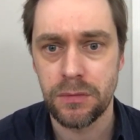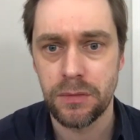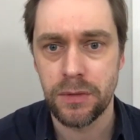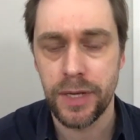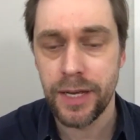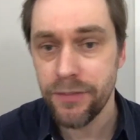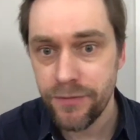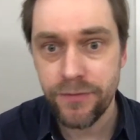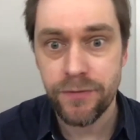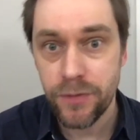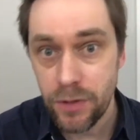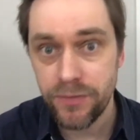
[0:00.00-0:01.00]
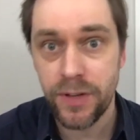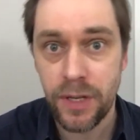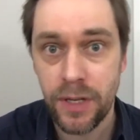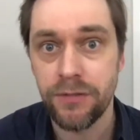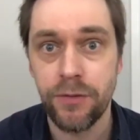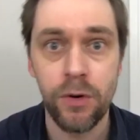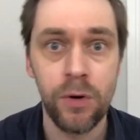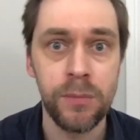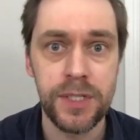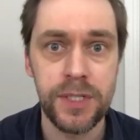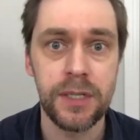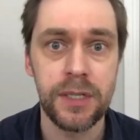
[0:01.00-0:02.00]
If you're filling the
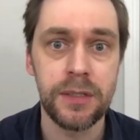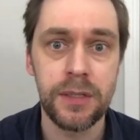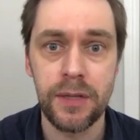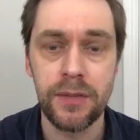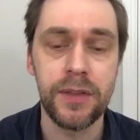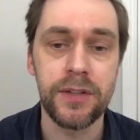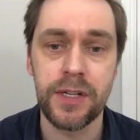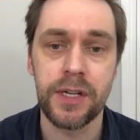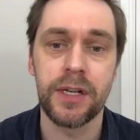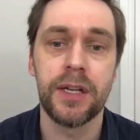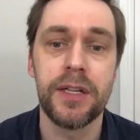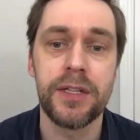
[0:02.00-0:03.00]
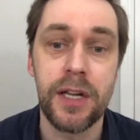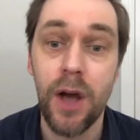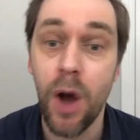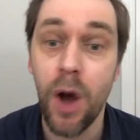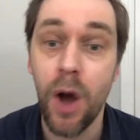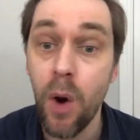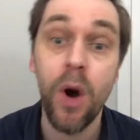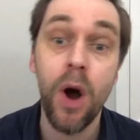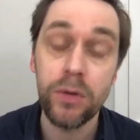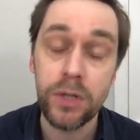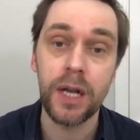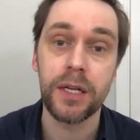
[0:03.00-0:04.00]
forms in and suddenly they say,
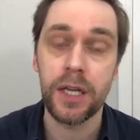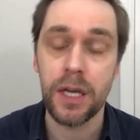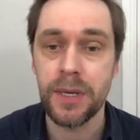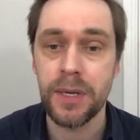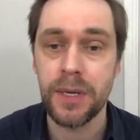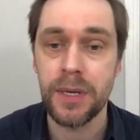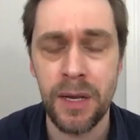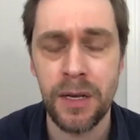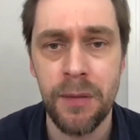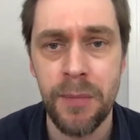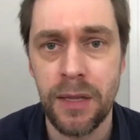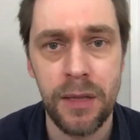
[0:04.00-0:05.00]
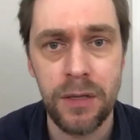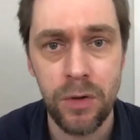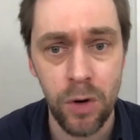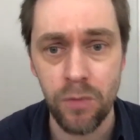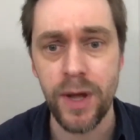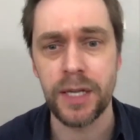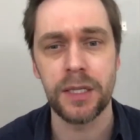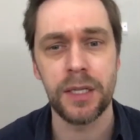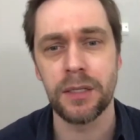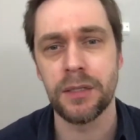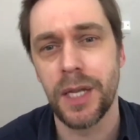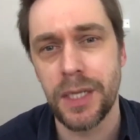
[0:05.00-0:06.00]
oh, darling, come in, then you're not ready, then
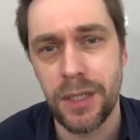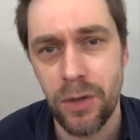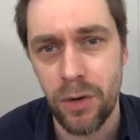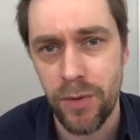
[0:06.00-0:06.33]
you're not ready.